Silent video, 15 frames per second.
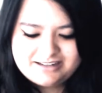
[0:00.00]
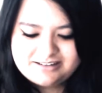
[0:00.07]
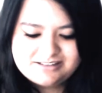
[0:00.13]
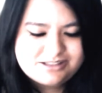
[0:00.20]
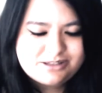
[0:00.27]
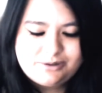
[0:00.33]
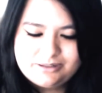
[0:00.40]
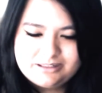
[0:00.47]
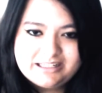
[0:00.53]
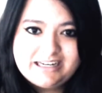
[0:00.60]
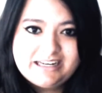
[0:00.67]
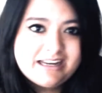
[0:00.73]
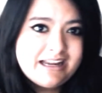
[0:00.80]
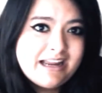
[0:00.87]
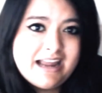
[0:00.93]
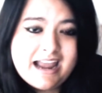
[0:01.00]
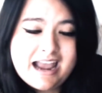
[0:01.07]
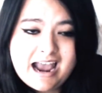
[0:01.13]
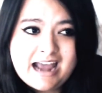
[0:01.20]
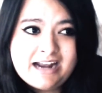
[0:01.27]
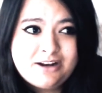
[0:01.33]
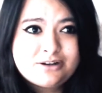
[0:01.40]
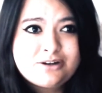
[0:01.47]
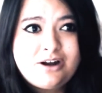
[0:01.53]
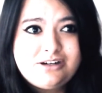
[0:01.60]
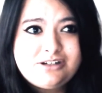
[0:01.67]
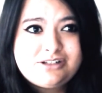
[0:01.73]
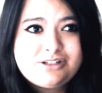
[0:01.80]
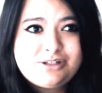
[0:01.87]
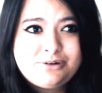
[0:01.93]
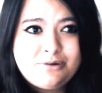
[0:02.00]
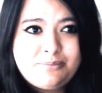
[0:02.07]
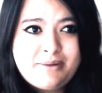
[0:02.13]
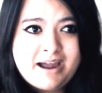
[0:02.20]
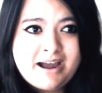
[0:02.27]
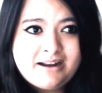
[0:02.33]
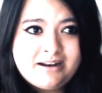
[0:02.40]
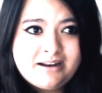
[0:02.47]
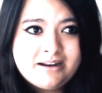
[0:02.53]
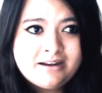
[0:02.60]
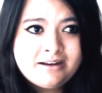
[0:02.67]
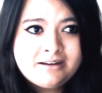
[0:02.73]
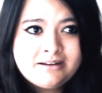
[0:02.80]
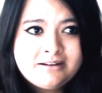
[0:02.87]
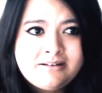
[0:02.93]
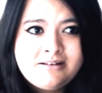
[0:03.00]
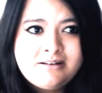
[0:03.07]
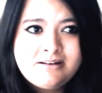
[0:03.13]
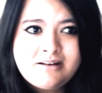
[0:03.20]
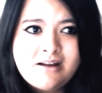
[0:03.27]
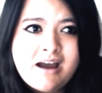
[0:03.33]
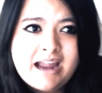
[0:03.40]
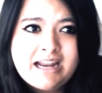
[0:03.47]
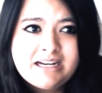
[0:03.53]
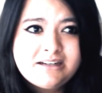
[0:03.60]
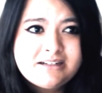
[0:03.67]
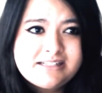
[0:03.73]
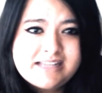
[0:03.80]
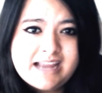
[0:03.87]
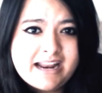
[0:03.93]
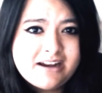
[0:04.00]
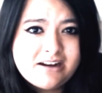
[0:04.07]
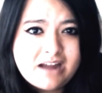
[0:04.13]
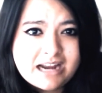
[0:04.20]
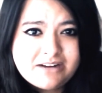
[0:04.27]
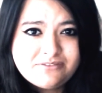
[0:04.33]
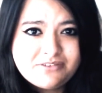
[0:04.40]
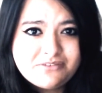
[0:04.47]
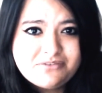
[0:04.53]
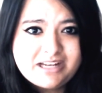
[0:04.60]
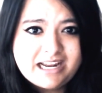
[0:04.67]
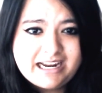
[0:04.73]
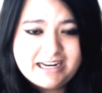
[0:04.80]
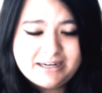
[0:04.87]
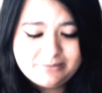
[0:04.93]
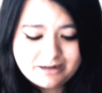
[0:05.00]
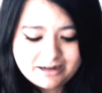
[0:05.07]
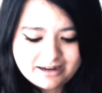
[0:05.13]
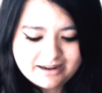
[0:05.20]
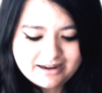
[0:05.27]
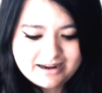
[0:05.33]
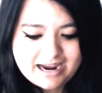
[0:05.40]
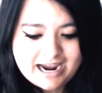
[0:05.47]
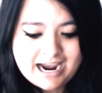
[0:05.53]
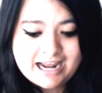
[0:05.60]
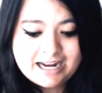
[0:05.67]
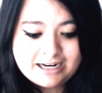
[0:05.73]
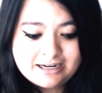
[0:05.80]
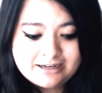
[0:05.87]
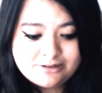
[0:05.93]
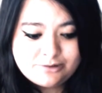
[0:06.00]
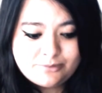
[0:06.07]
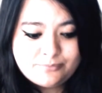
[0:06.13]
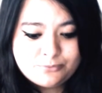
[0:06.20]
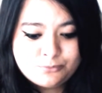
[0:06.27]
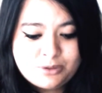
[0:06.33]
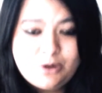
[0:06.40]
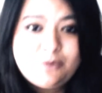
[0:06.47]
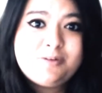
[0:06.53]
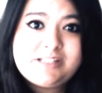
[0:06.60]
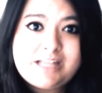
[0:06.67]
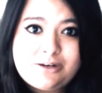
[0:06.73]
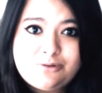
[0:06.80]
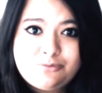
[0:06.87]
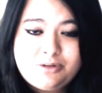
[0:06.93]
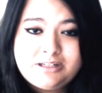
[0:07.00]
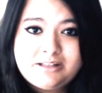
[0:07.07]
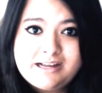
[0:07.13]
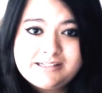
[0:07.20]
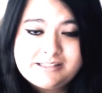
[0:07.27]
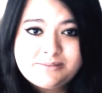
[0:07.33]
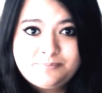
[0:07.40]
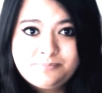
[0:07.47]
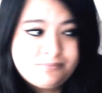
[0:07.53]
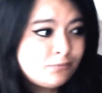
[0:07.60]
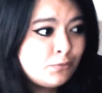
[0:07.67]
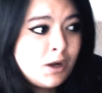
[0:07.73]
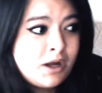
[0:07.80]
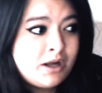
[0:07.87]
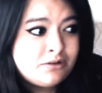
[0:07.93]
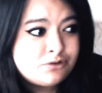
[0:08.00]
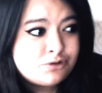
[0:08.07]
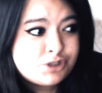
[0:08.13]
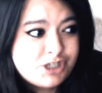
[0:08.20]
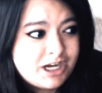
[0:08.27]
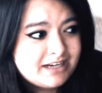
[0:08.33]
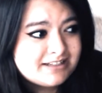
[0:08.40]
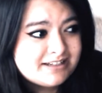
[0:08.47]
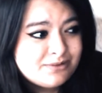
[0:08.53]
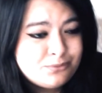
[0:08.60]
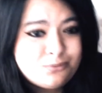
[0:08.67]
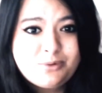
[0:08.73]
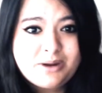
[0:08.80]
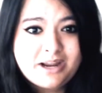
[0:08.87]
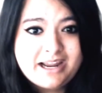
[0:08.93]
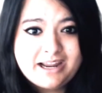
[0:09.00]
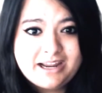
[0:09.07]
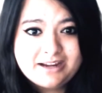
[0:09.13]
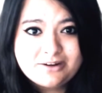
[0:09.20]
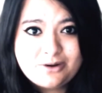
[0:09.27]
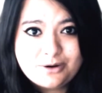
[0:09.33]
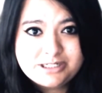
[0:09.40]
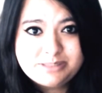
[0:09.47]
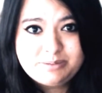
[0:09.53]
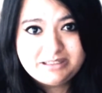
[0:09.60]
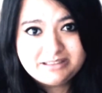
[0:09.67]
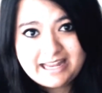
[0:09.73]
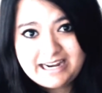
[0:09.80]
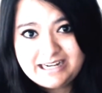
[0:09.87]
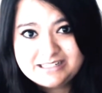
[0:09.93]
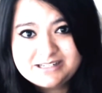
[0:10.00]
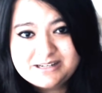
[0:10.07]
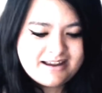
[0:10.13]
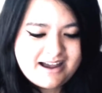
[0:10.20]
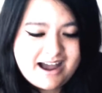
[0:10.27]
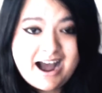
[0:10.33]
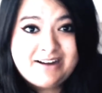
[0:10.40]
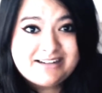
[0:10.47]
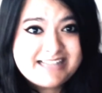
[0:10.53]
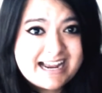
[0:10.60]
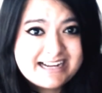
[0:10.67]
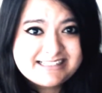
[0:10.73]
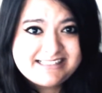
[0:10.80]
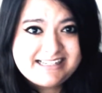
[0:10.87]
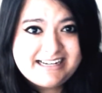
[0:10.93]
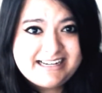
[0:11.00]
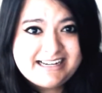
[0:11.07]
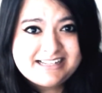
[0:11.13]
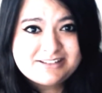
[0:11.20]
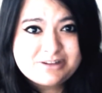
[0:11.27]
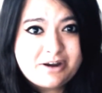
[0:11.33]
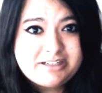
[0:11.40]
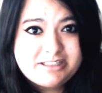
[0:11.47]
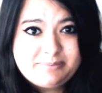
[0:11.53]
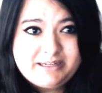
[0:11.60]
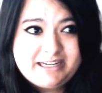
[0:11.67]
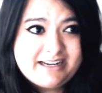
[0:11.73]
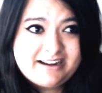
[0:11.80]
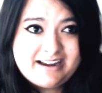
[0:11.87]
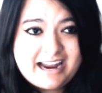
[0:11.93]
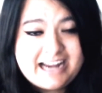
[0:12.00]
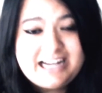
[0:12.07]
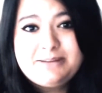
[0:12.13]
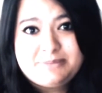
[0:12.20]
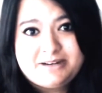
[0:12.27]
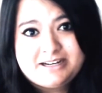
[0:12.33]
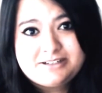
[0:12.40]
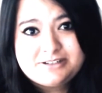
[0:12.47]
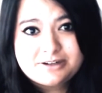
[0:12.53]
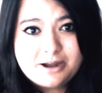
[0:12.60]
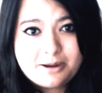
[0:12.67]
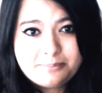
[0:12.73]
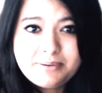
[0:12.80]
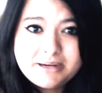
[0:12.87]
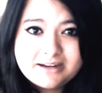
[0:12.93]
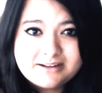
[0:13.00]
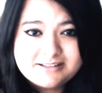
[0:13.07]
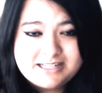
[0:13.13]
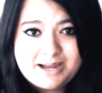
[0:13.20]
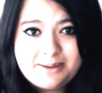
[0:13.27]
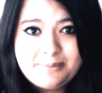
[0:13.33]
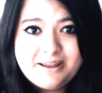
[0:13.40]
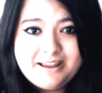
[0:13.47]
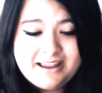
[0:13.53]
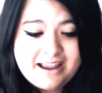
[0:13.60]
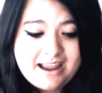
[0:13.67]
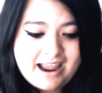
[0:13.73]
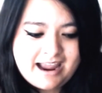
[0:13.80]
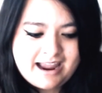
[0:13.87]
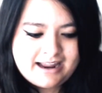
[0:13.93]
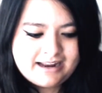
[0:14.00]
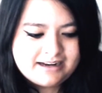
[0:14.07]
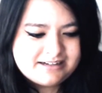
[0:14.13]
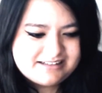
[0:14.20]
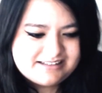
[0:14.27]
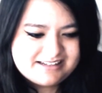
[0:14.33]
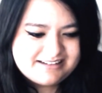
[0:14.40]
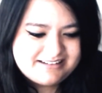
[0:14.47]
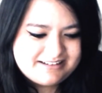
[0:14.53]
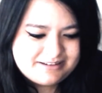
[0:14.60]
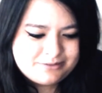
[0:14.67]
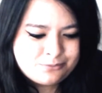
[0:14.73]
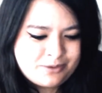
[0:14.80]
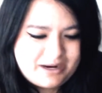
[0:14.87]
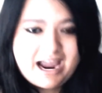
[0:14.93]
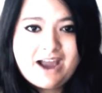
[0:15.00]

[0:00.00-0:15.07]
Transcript: slowly. And it got to about 9:10, 9:15, and we all of a sudden realized, well, shit, we're going to be late. Our taxi is going to be here any minute to come pick us up, and we